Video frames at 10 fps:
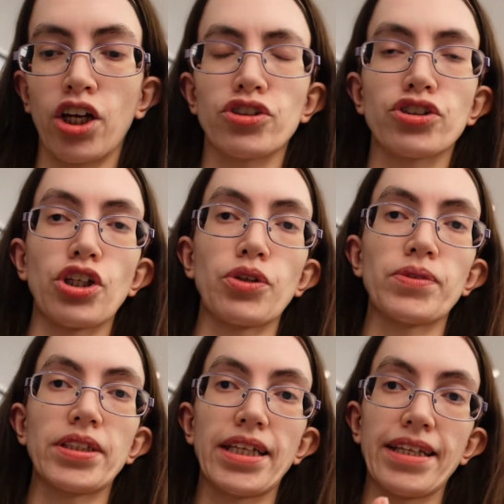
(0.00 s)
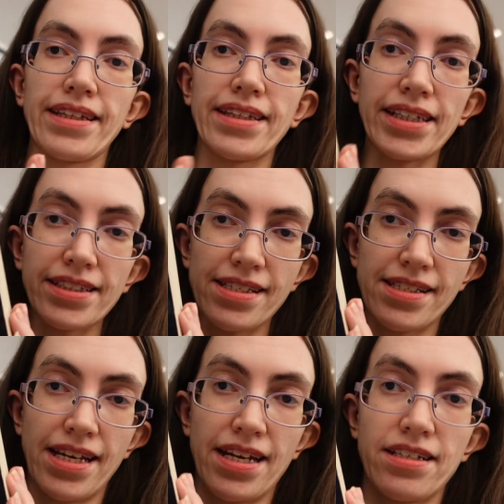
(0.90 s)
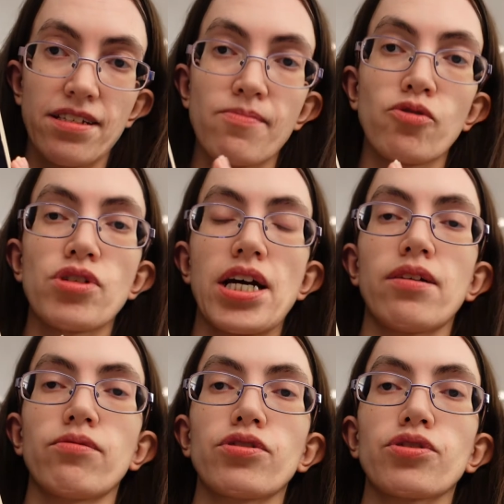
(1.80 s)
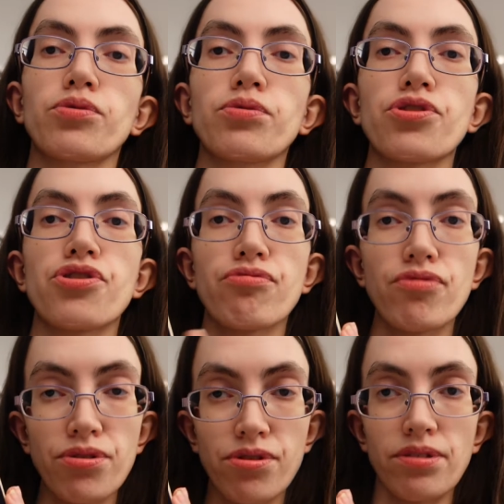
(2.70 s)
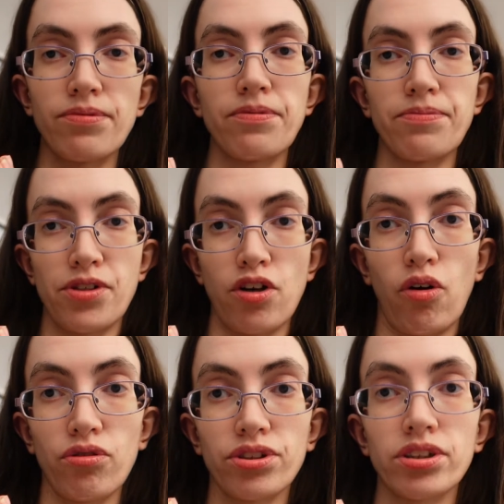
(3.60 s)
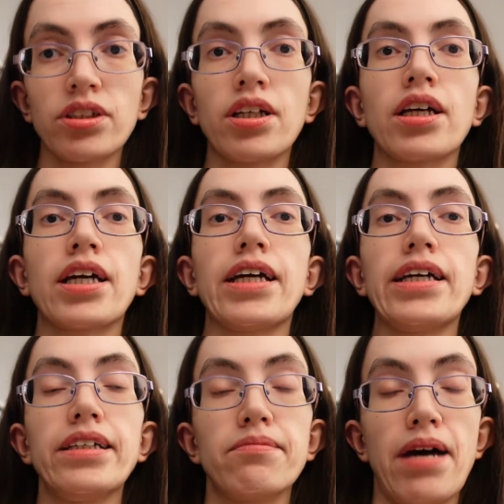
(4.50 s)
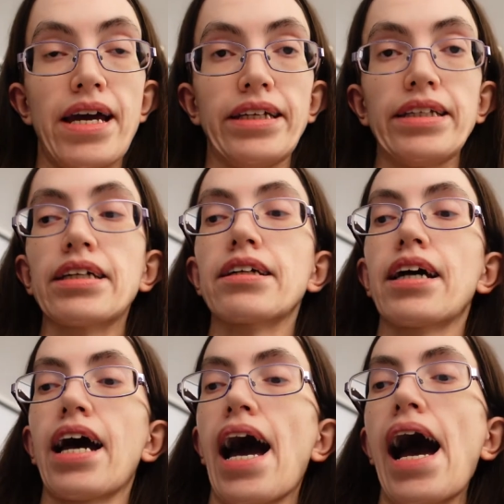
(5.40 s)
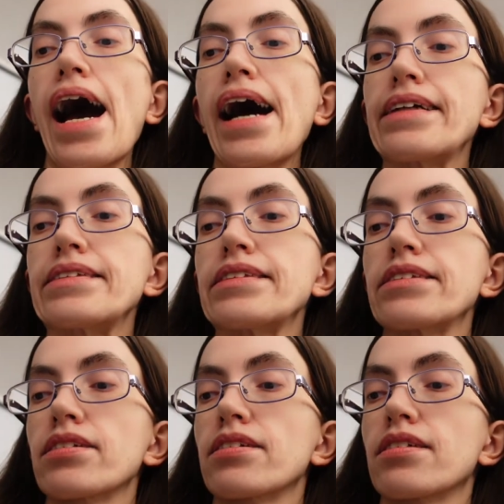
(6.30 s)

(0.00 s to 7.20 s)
So this is set in a small town called Jerusalem's Lot in Maine, and